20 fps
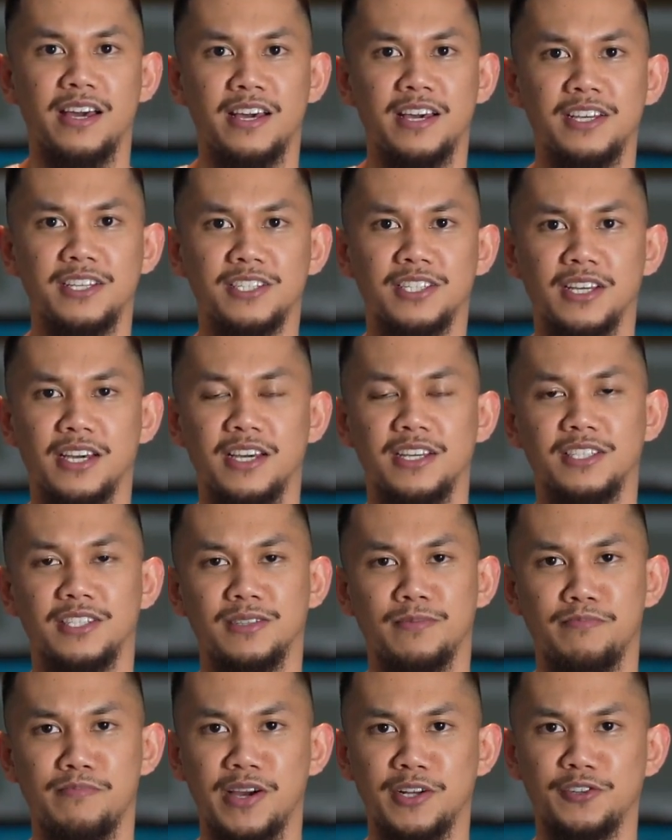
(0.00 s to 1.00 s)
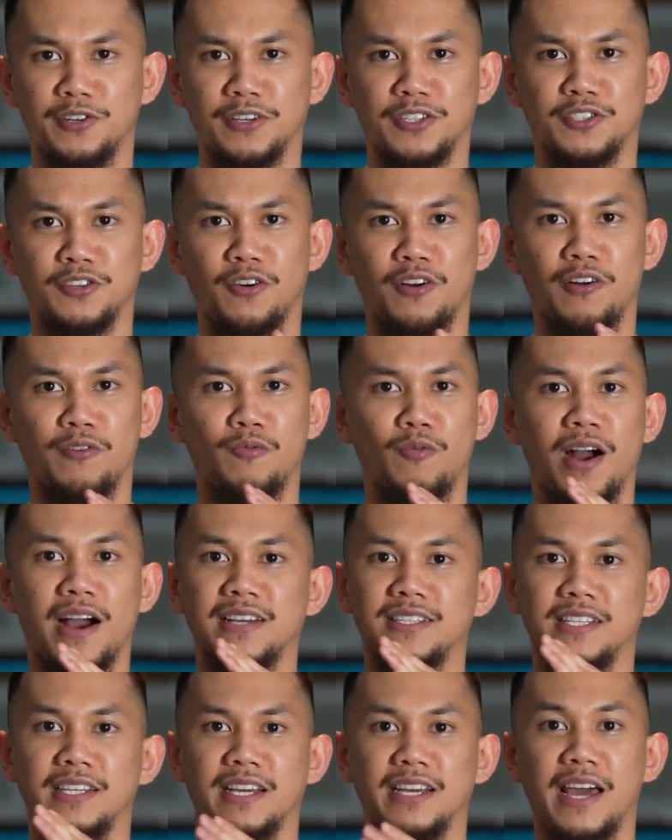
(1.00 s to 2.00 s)
his metrics started
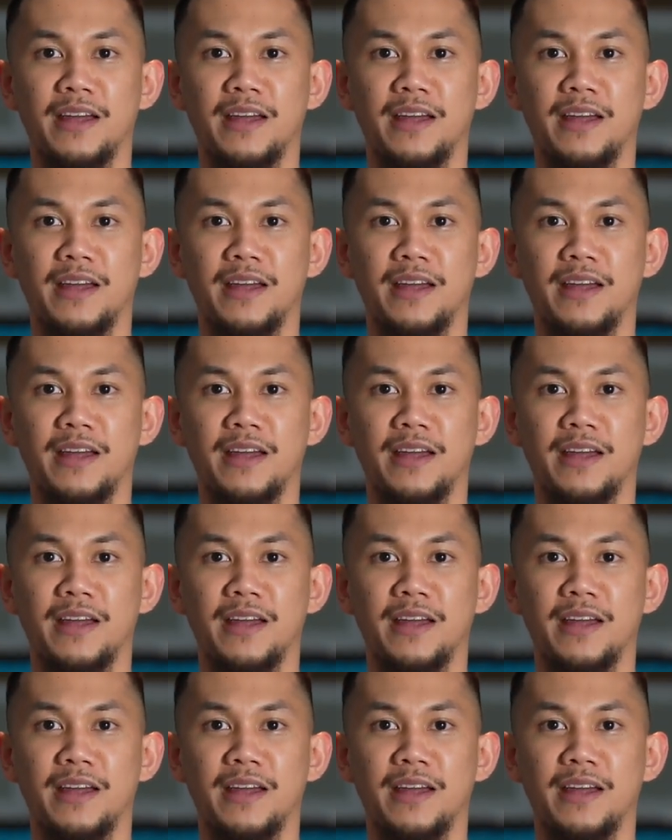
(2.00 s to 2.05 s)
rising.